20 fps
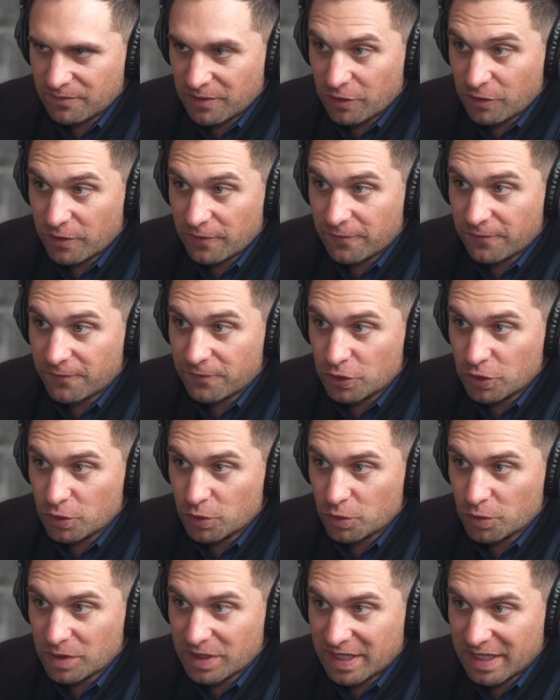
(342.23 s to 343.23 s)
very
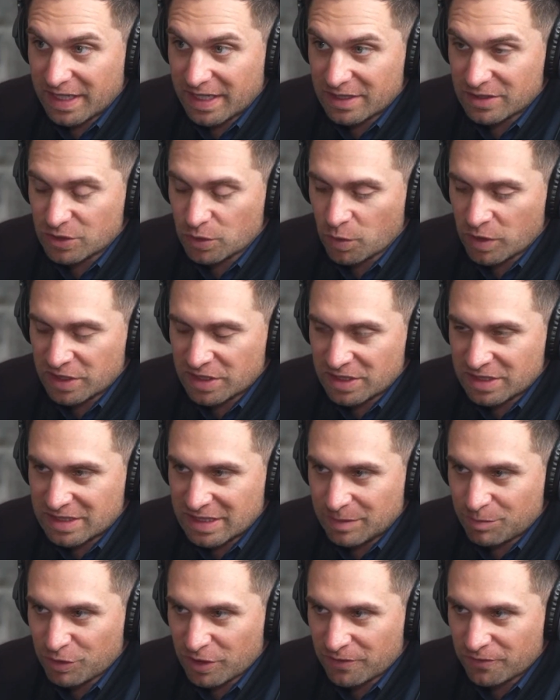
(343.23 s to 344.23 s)
few can. So what did
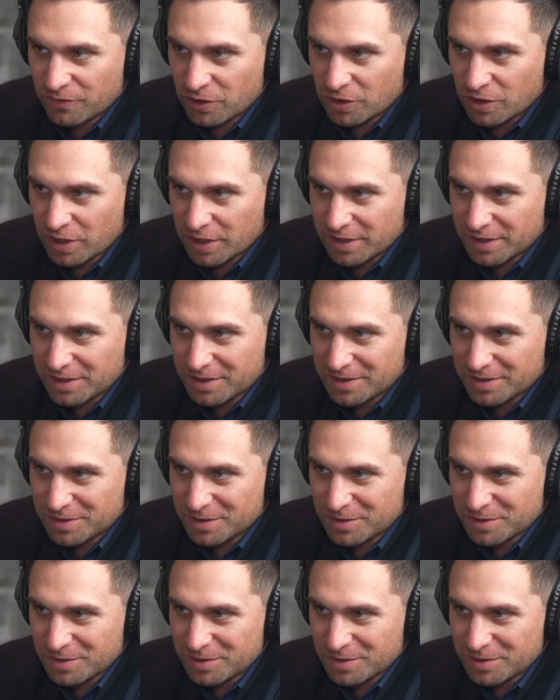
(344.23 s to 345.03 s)
the debrief look like?